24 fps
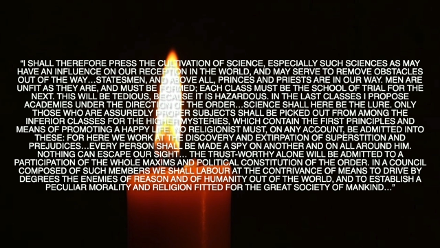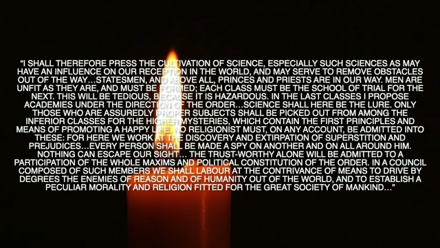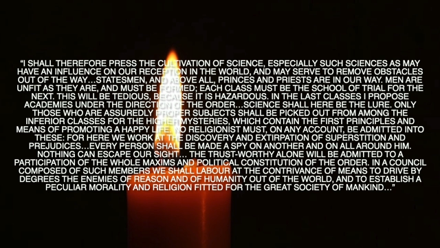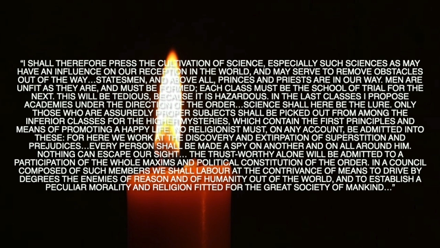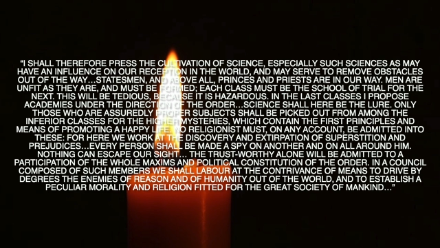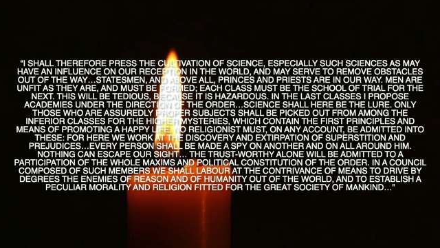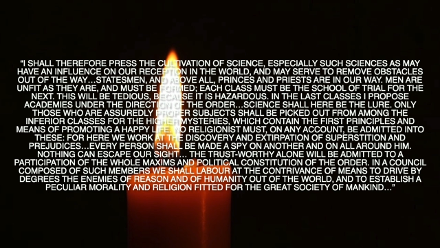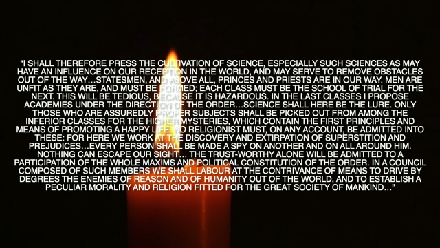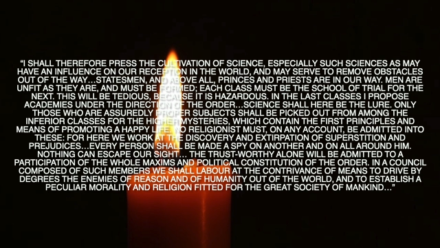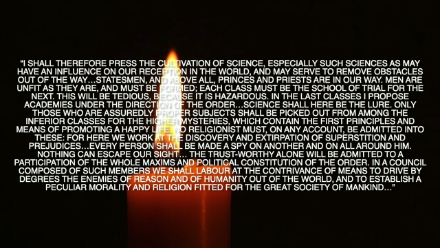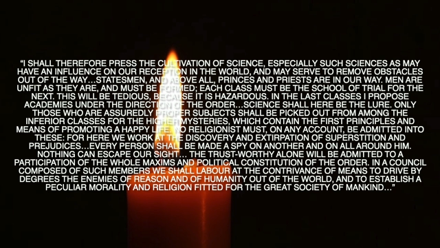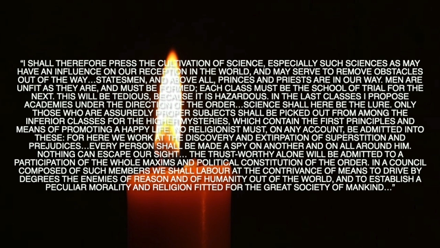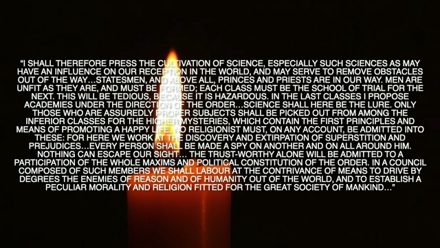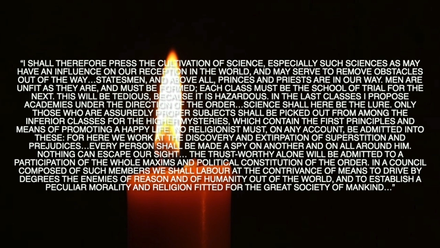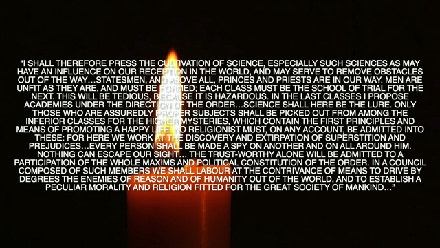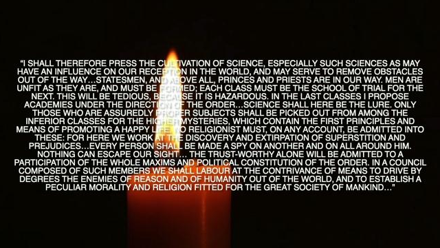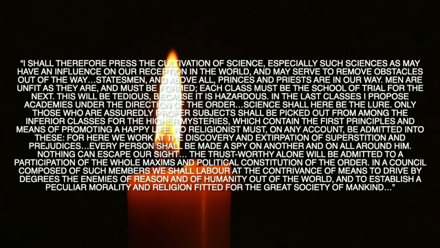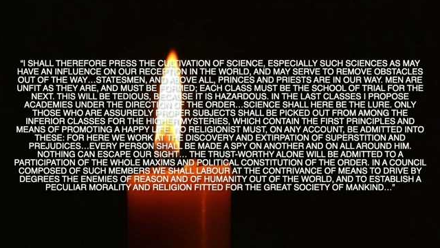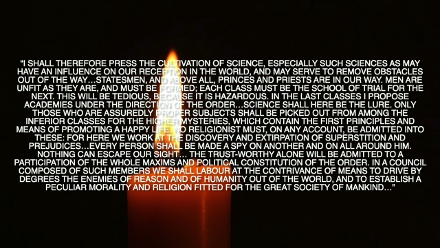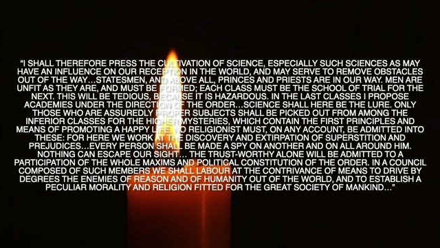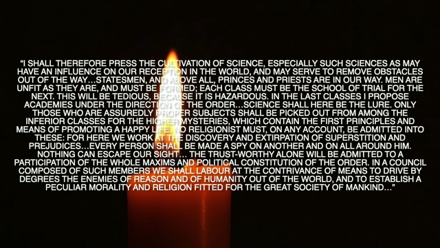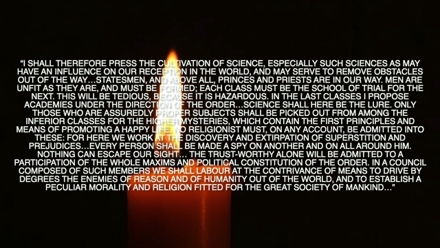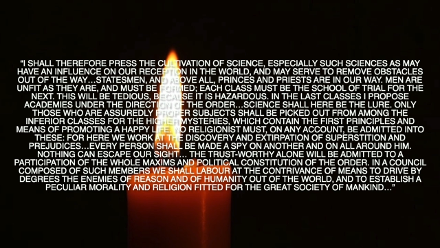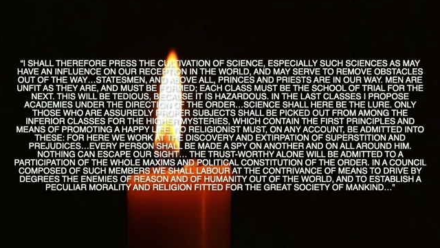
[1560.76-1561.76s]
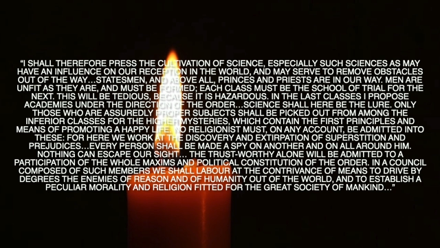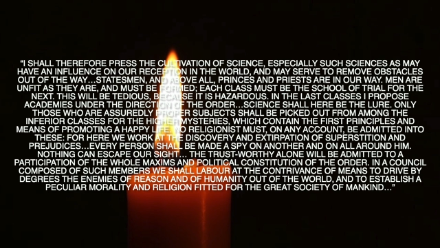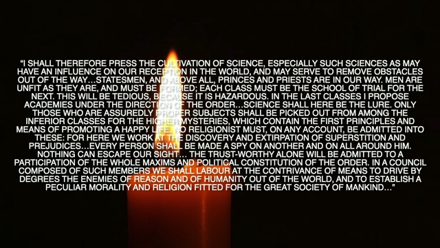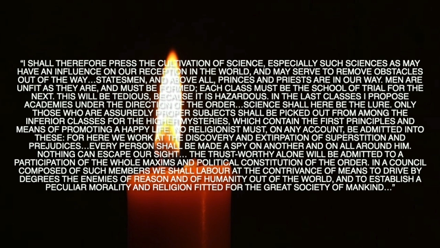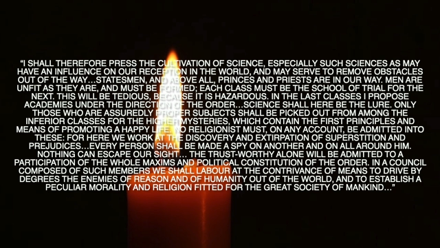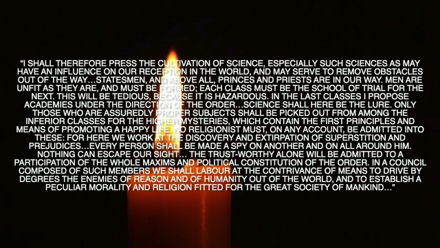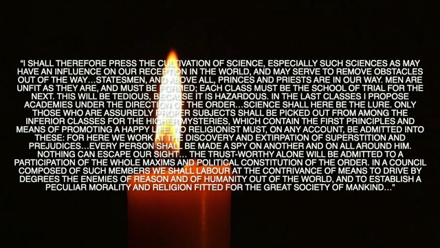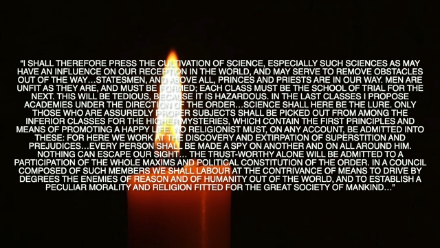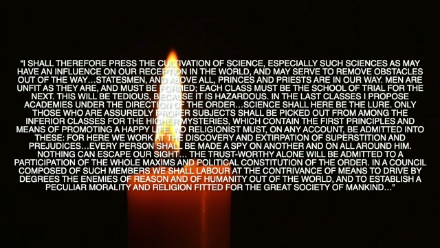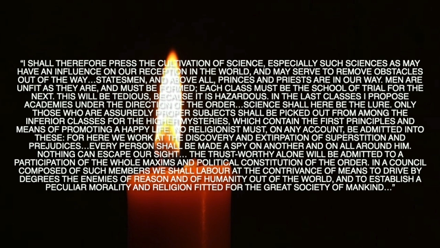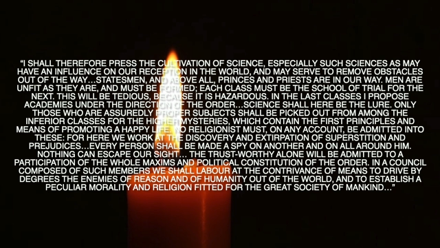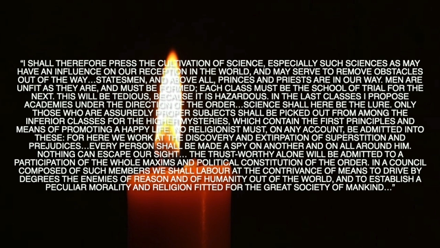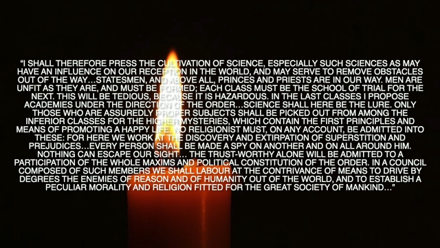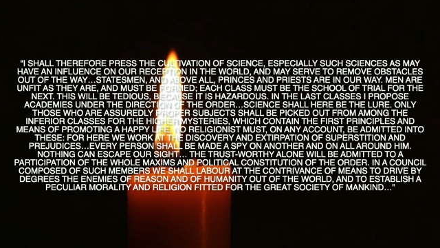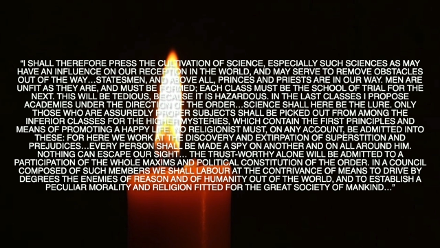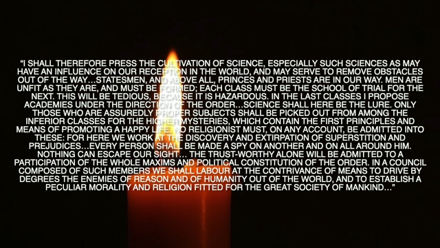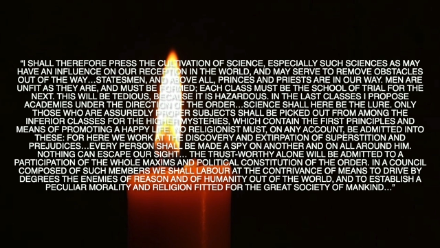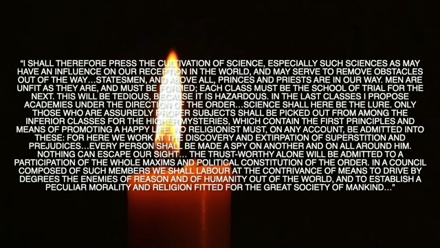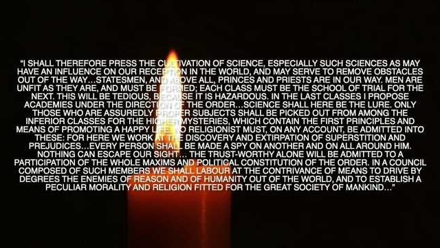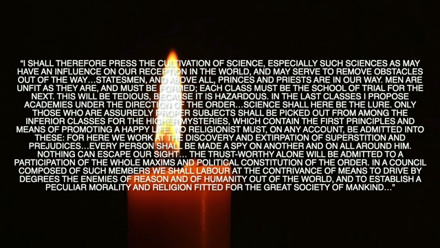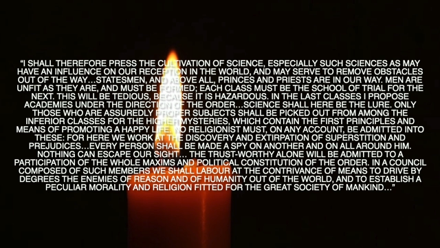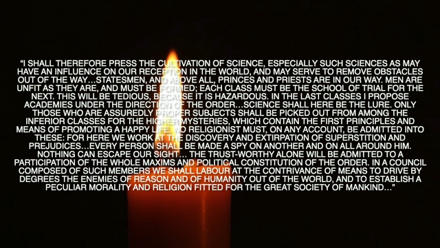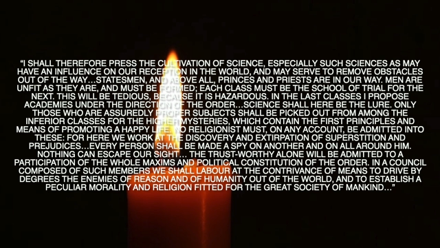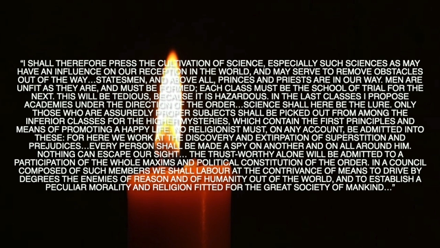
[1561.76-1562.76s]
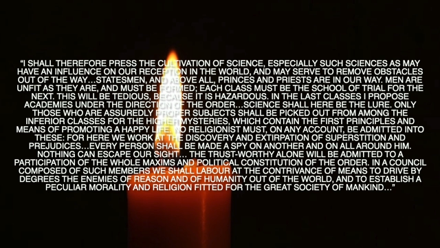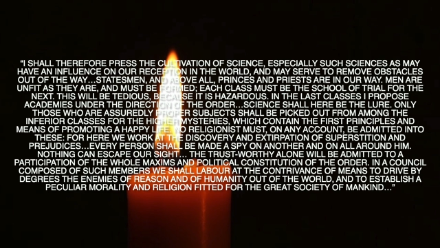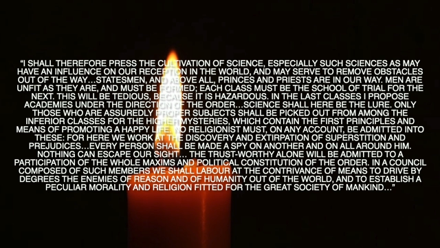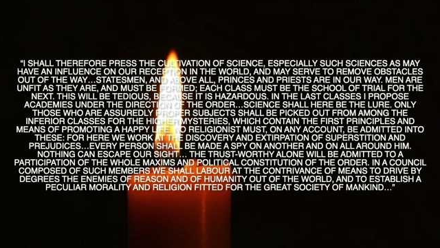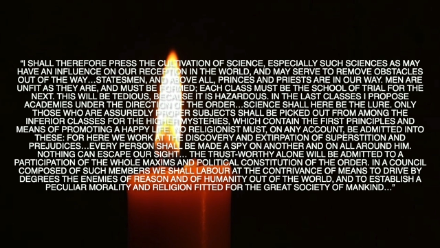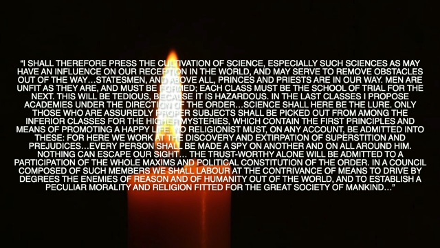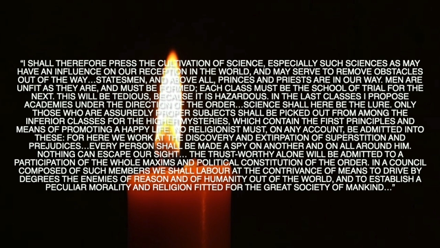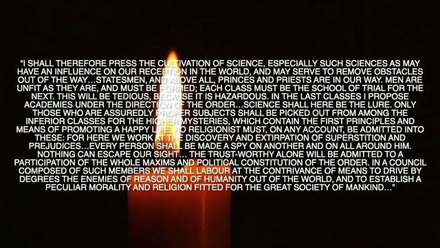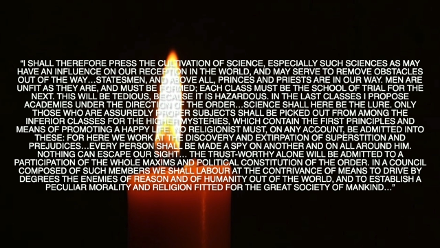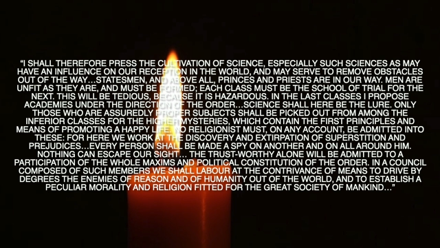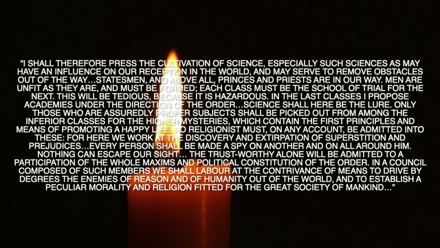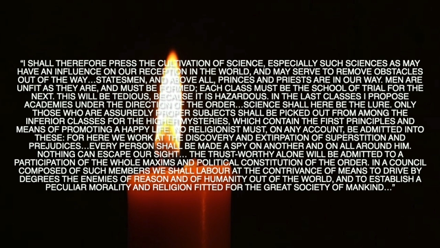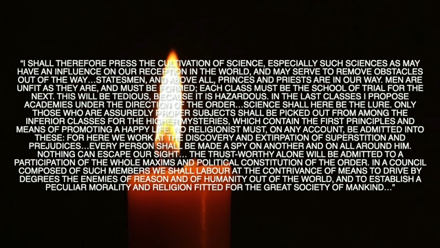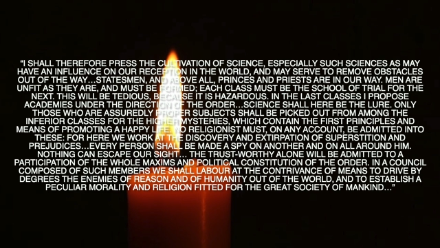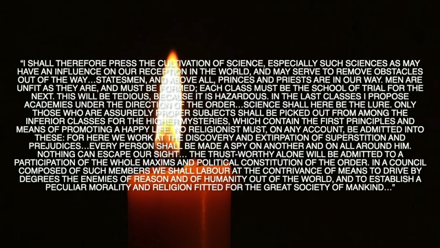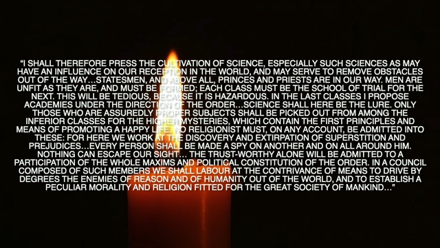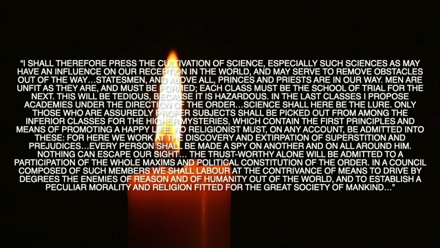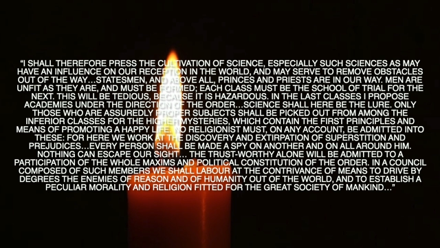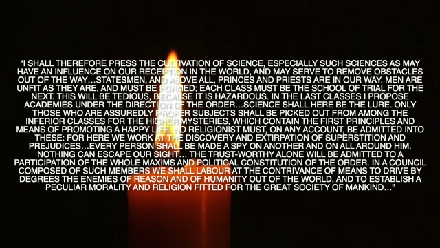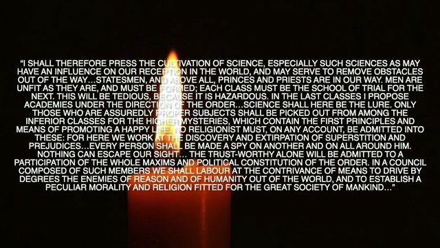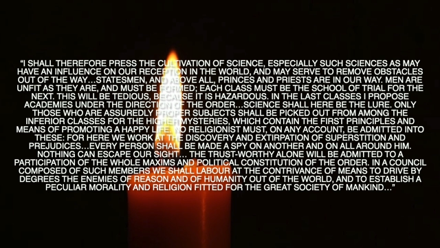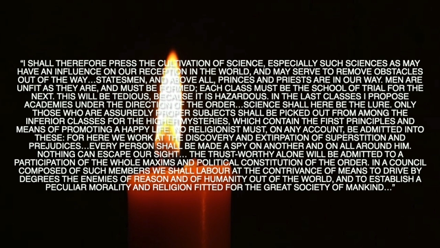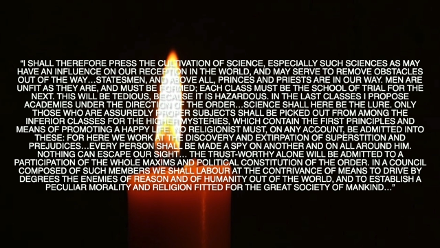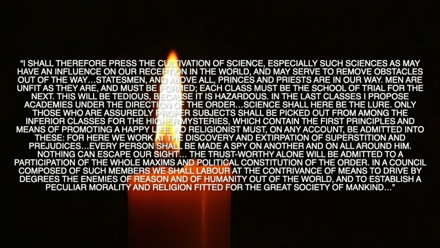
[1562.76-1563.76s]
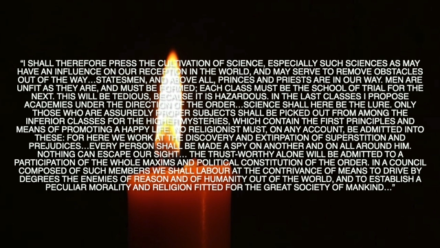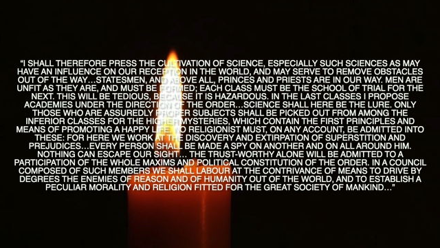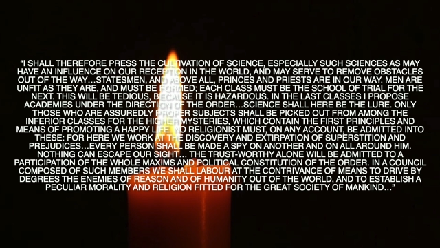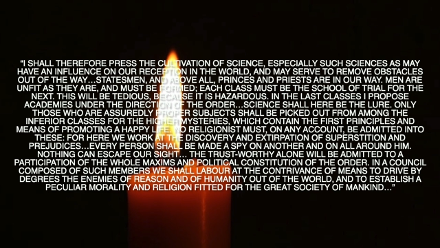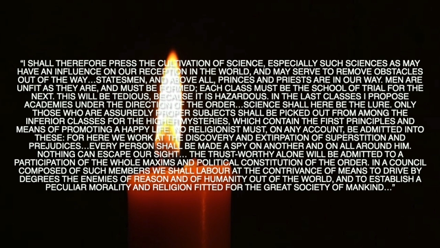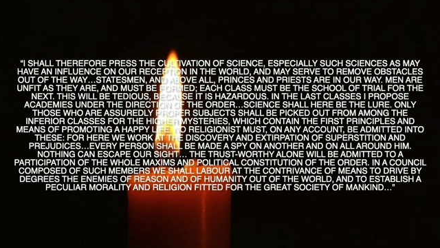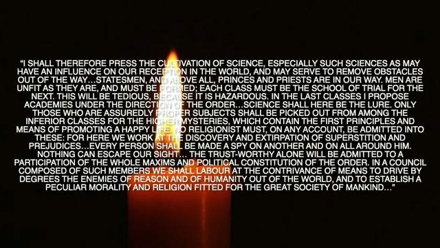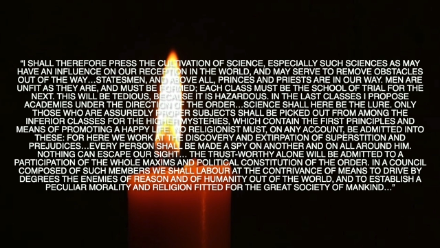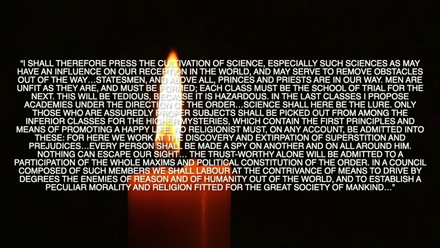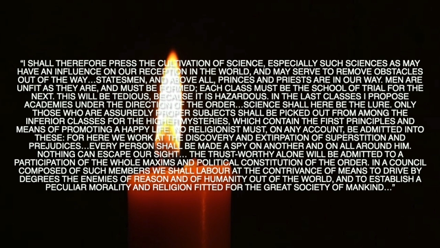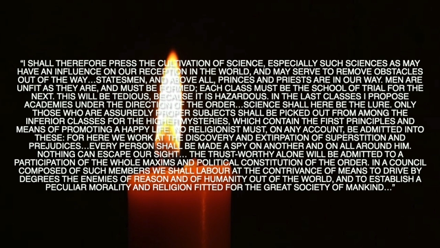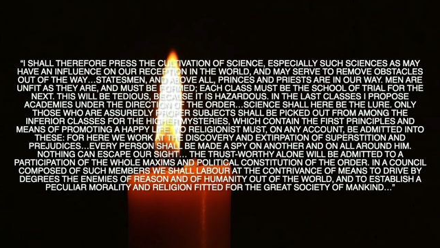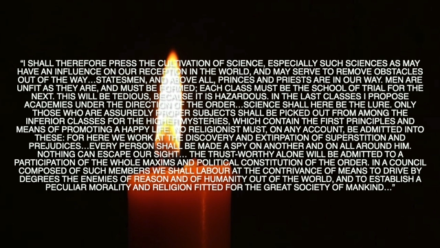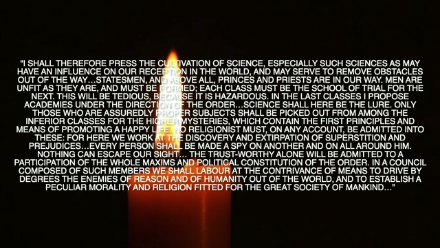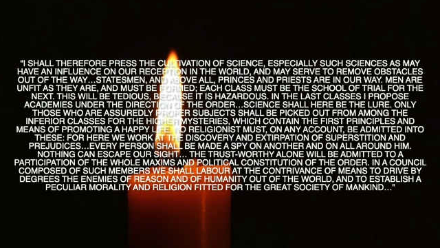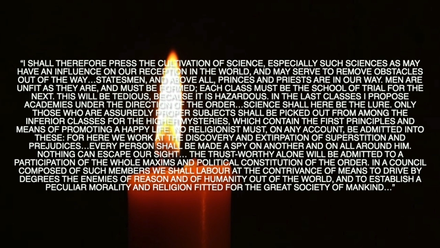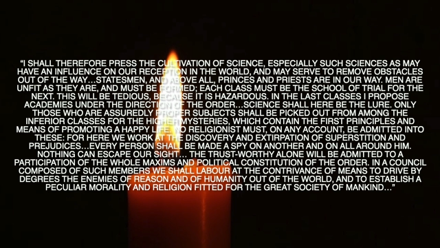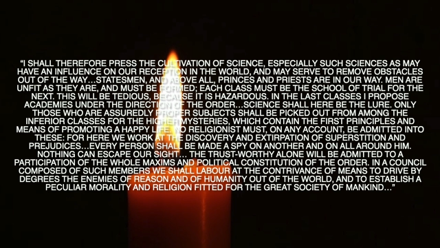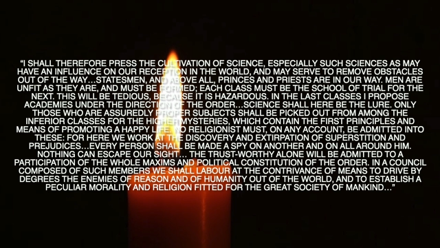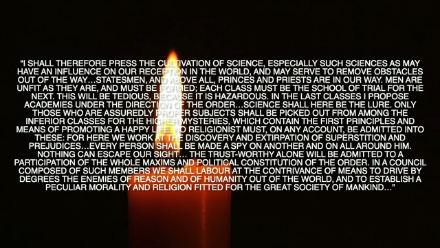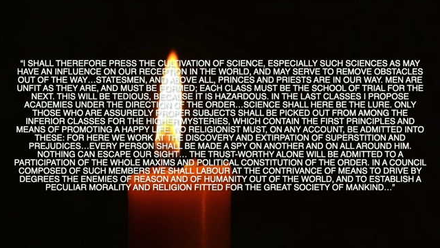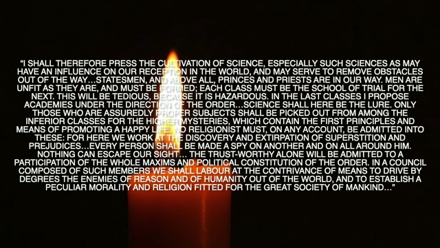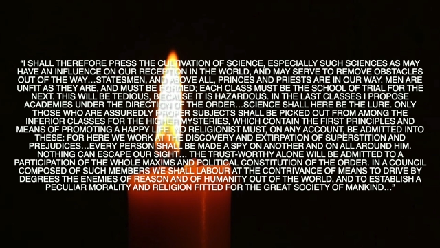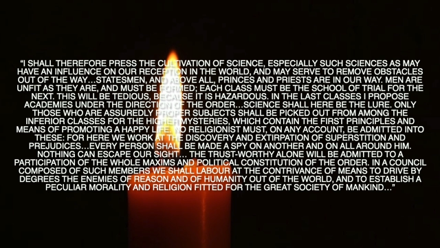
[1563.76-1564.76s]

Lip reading: No face is visible, so there are no lips to read.